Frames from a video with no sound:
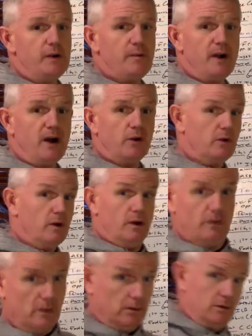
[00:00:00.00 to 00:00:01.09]
about,
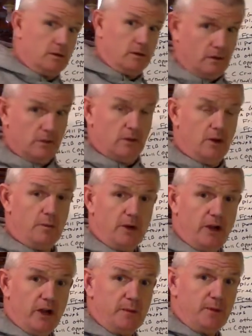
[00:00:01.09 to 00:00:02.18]
oh my
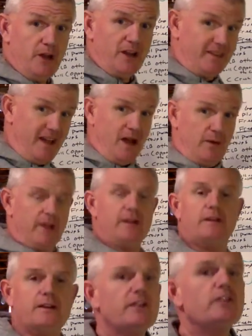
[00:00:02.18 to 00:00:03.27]
God, he blocked down.
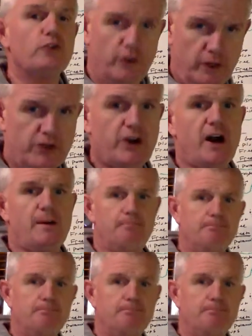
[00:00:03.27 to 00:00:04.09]
Do your job.